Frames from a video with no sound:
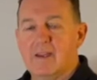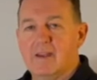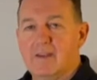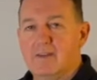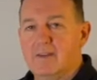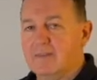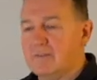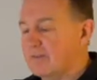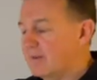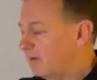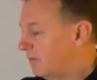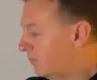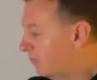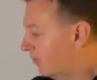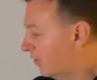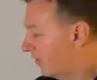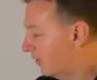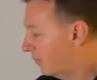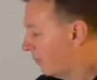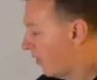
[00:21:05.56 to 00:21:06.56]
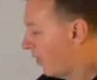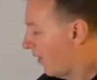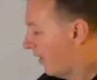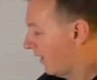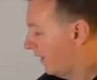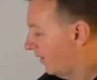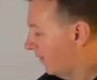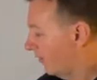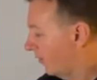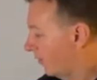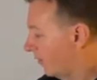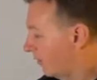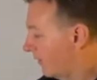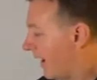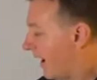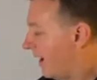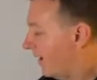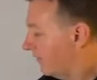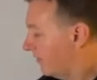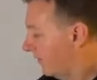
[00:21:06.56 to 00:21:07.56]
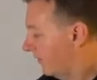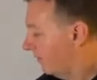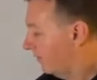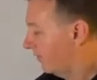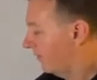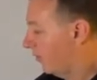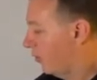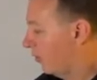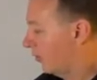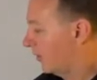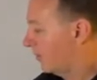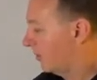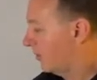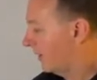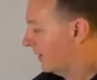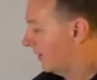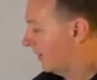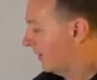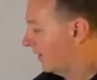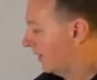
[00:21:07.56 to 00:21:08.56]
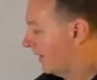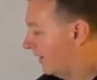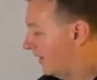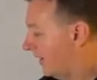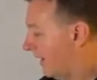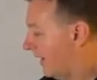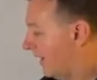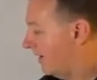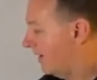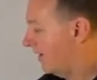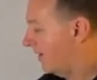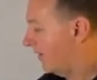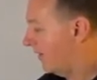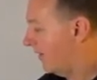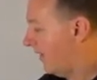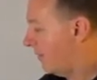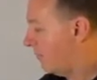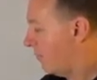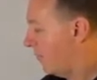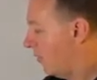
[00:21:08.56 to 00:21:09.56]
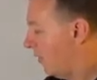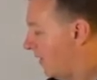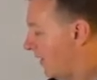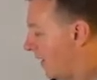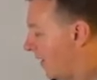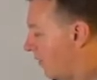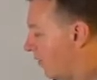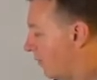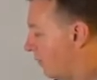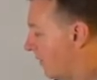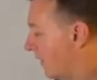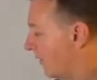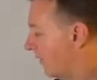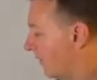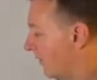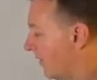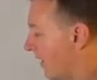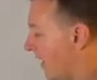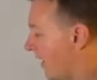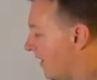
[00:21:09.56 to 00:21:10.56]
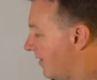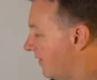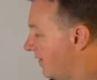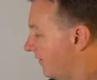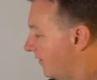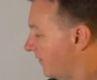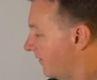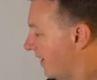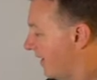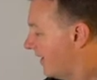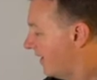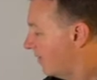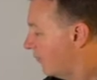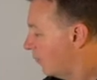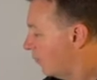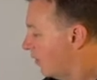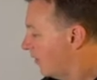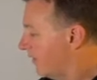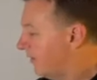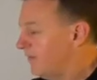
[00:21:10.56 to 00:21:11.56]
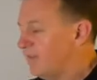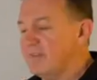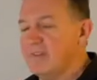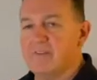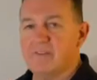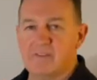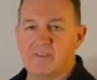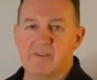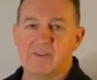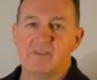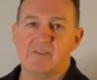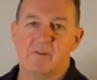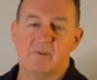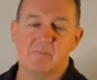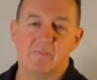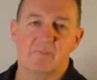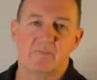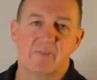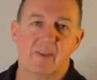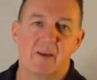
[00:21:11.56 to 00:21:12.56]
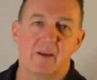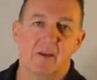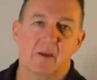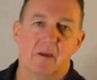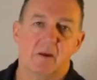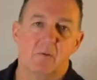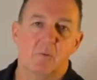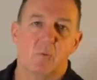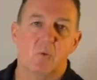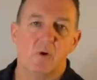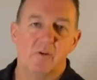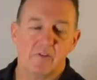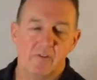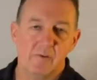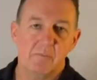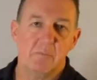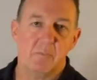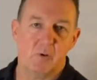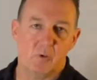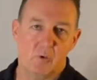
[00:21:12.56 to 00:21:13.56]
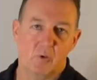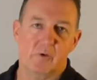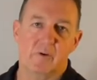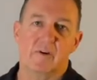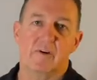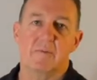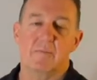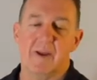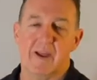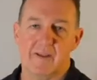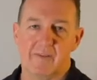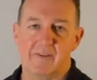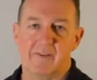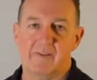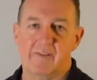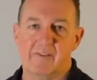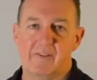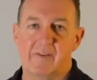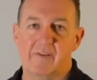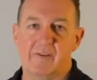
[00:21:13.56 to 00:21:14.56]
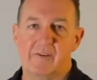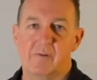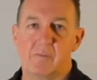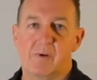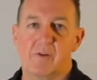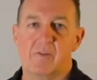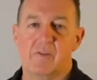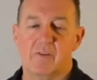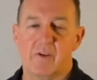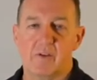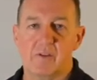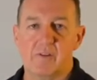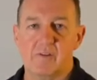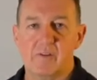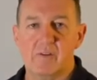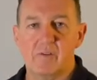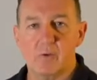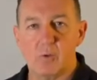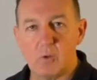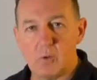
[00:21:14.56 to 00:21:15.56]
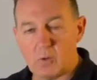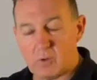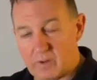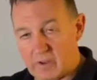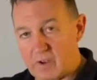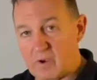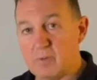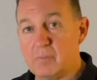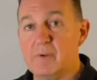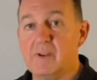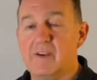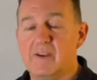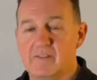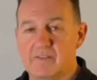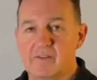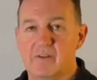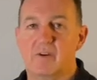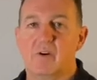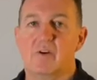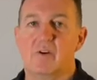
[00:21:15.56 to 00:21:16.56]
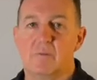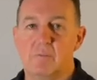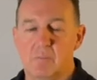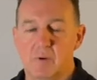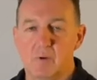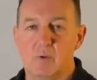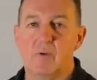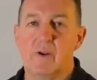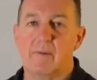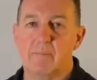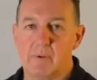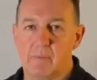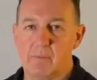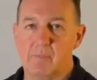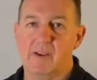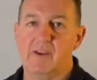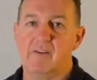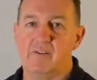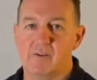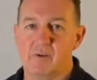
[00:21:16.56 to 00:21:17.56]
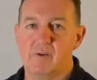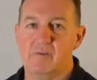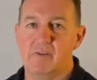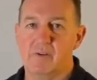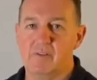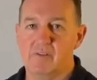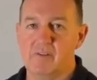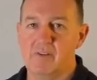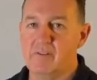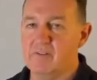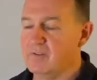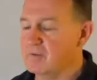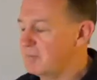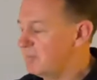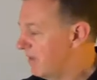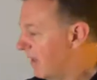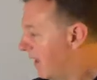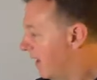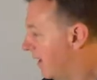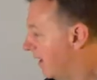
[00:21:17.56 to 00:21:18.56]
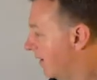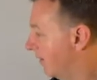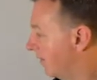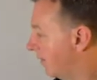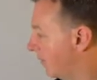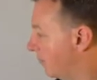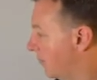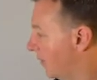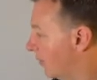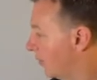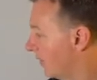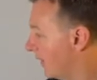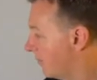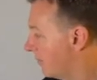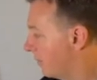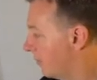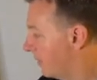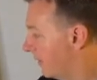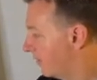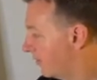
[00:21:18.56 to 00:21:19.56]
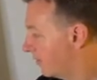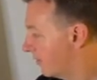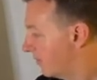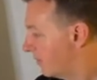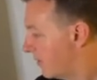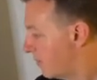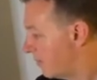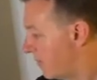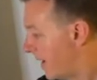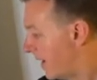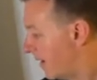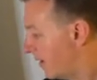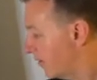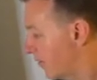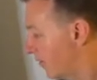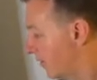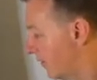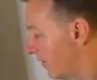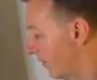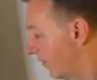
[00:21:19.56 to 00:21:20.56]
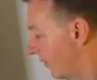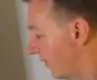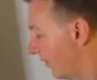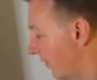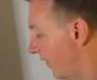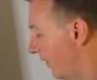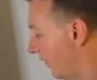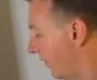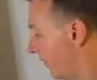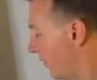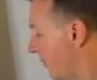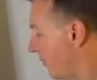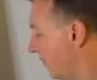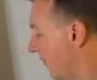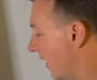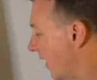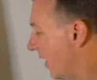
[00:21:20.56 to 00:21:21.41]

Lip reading: So just by sort of casting forward a bit, again, that might help us to understand what is this system, what's important about this system. And so this is all helping us to kind of build up a picture of this system, to build up a picture of the boundaries of the system,